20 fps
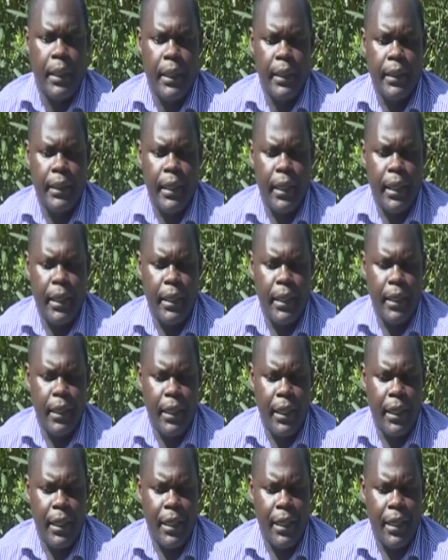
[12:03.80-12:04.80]
Then
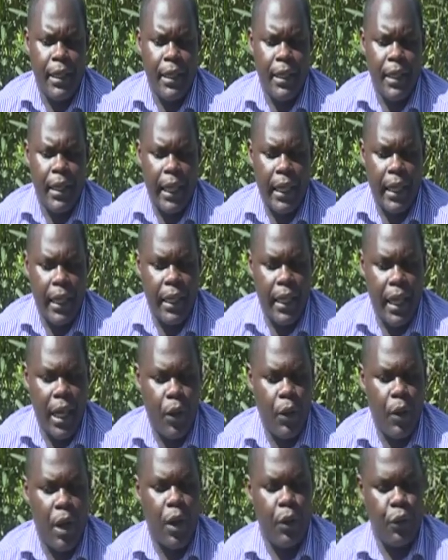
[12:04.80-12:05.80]
again,
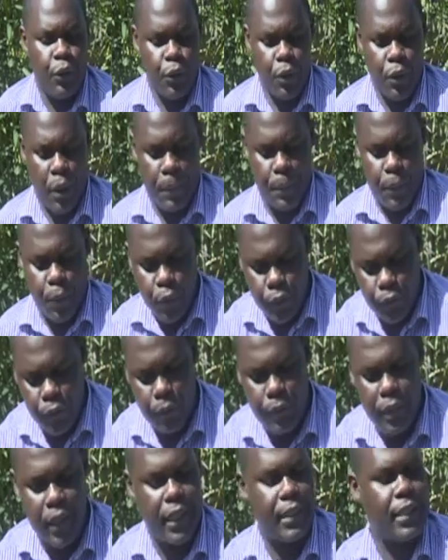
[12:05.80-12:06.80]
now how you uproot
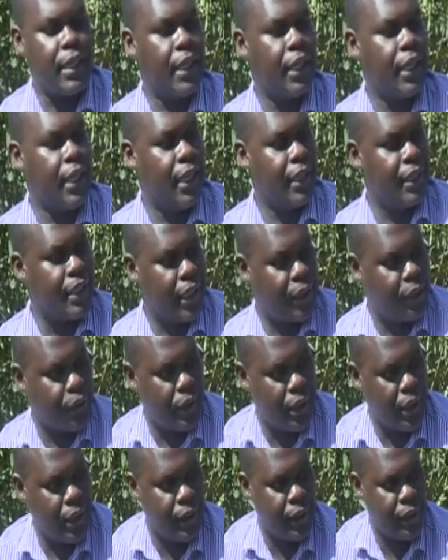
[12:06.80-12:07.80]
from the nursery and take to
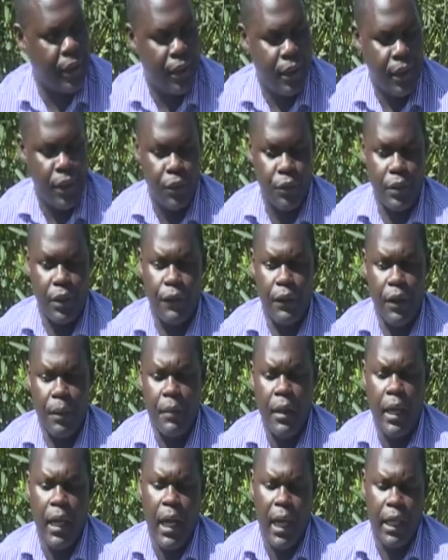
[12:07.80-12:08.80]
the farm.
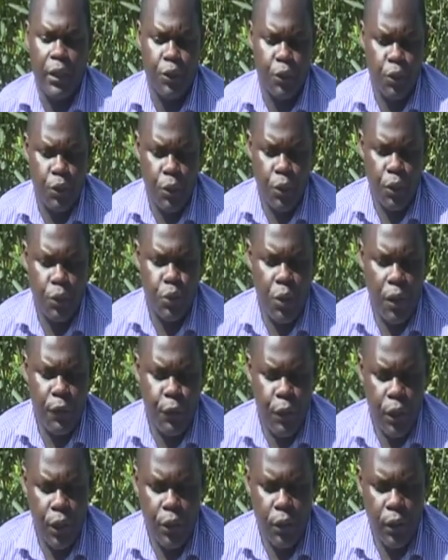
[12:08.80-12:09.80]
And so to
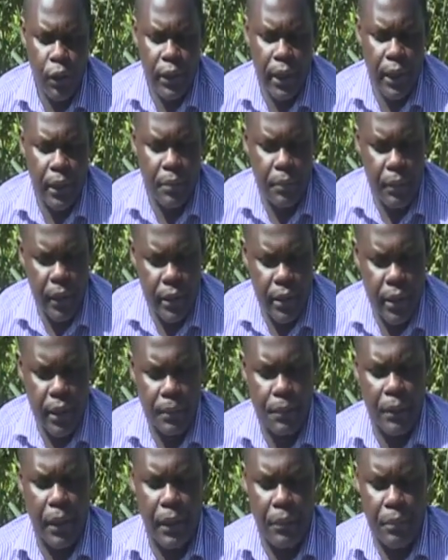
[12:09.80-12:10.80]
avoid all that mix
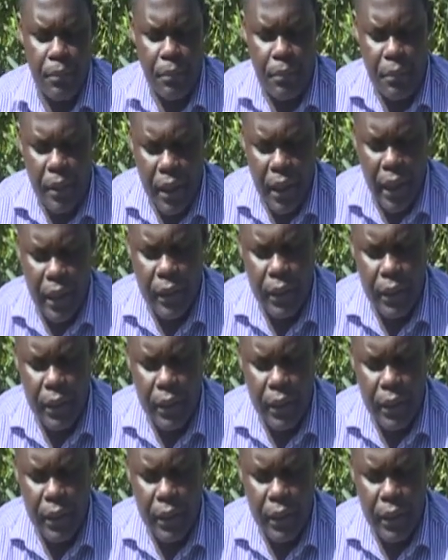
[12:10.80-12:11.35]
up and